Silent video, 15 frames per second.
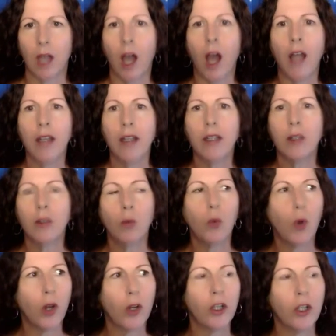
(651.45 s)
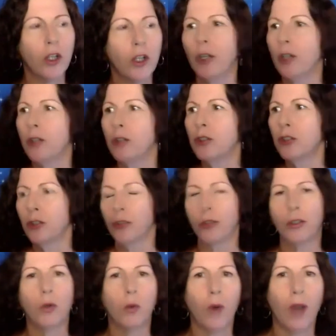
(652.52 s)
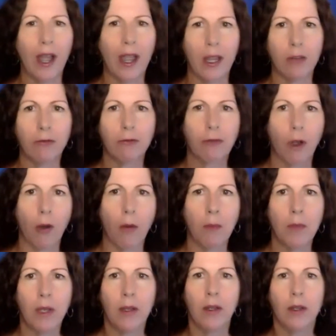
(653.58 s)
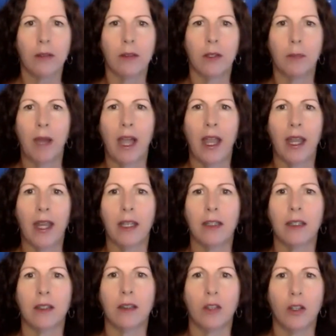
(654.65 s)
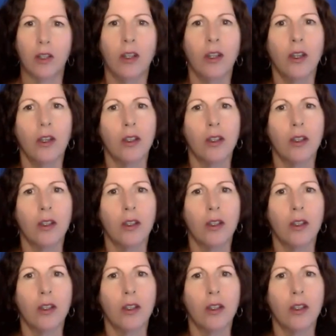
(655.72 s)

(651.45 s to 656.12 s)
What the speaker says: I didn't want to turn away from the pain and the